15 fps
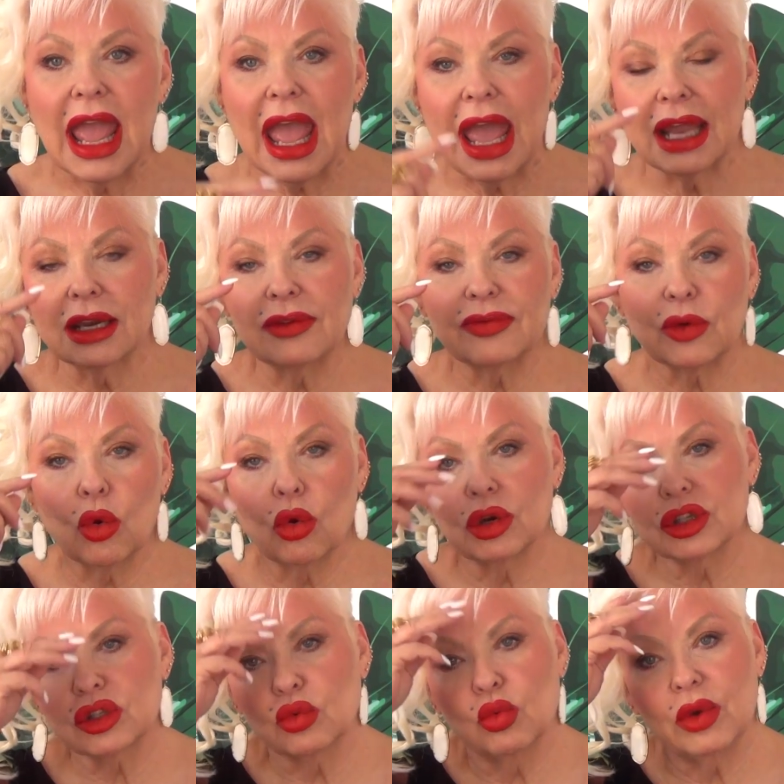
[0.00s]
And of
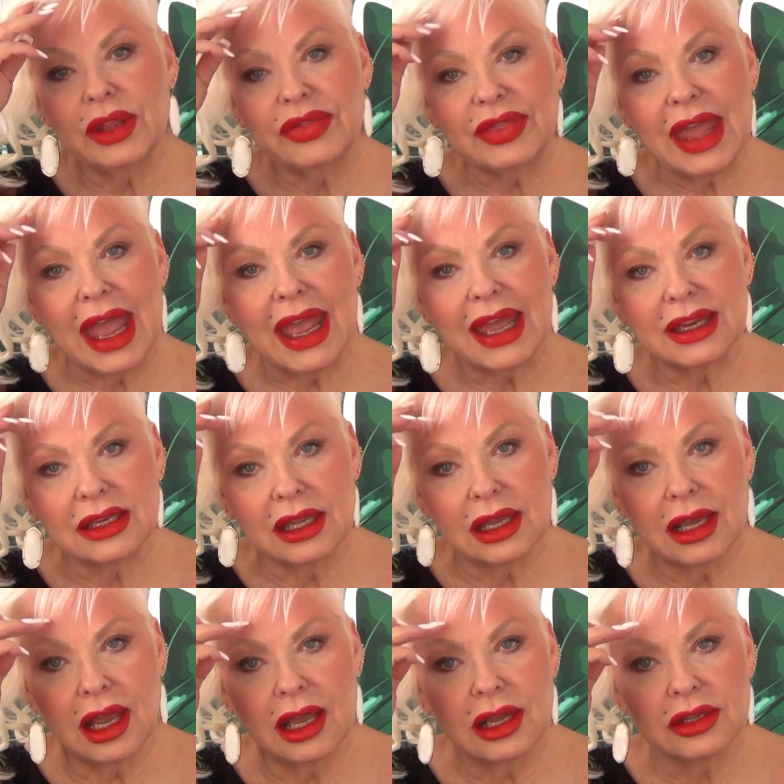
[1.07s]
course, with that,
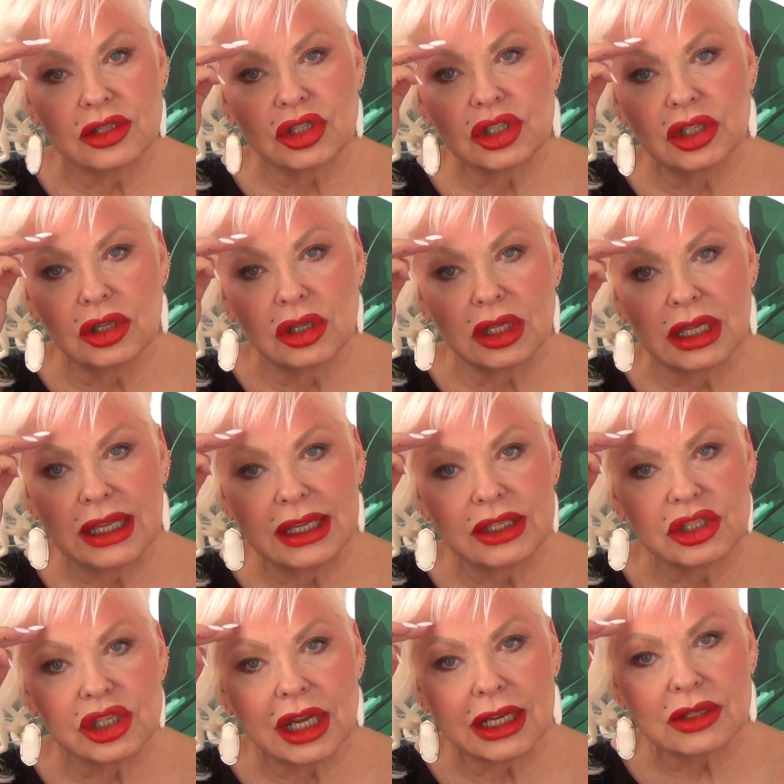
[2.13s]
uh, she'll
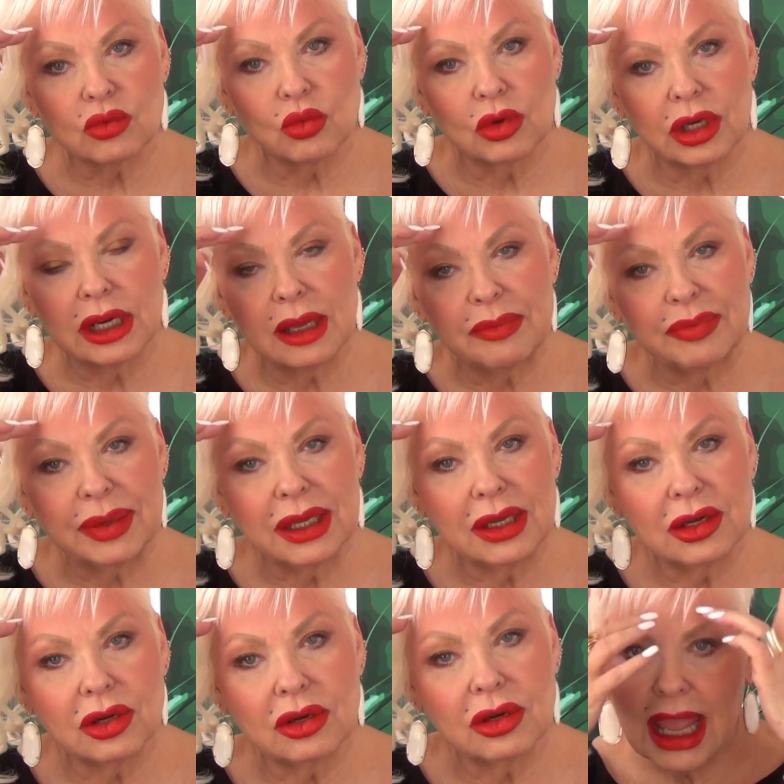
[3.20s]
inject one up
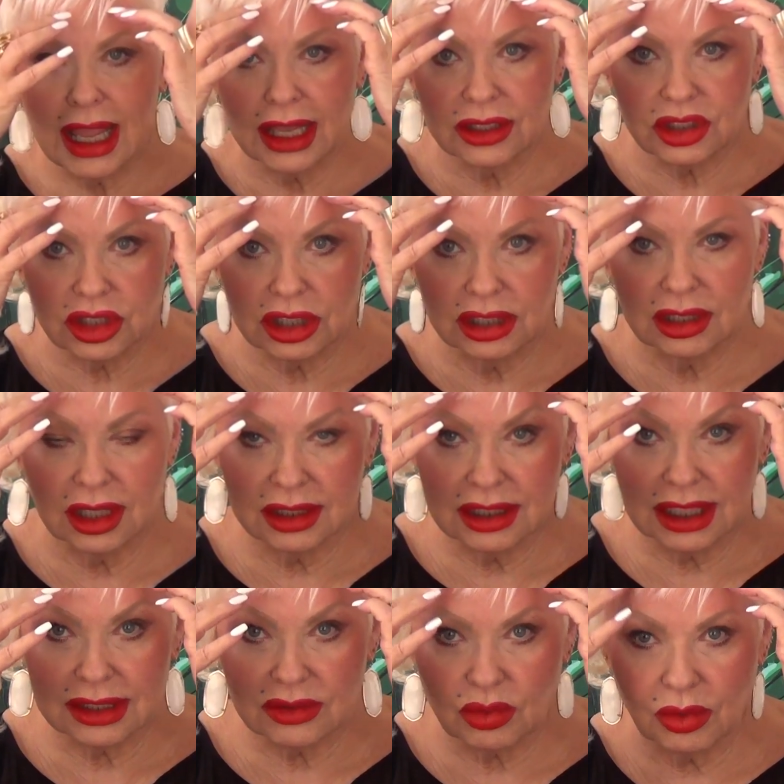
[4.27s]
here and she
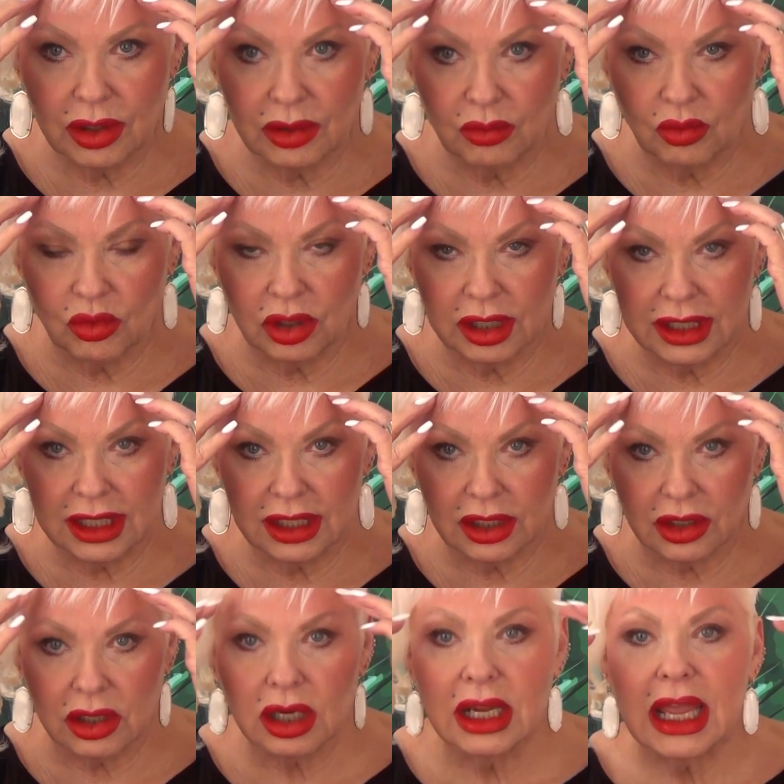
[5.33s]
does one, one
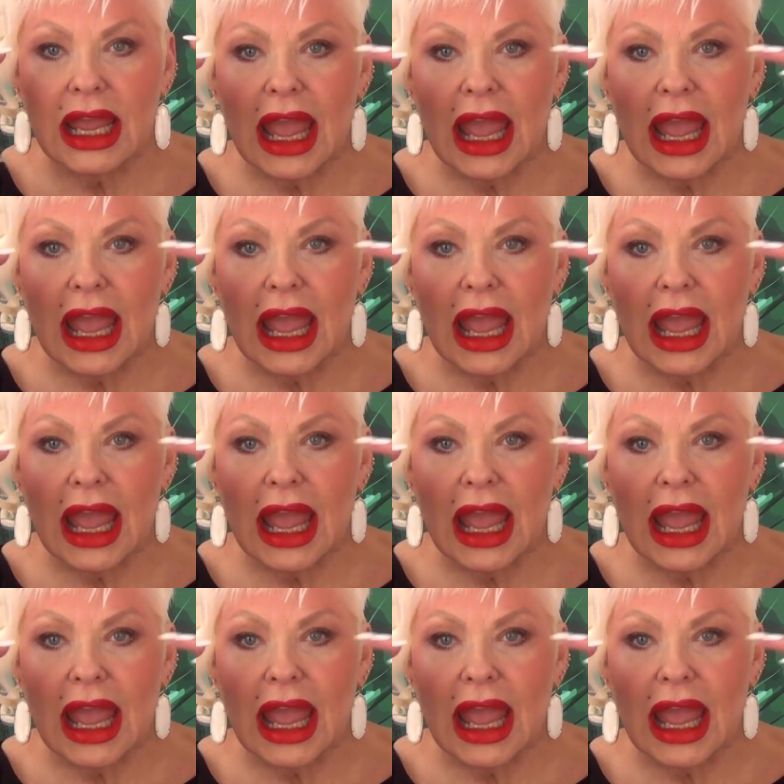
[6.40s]
here.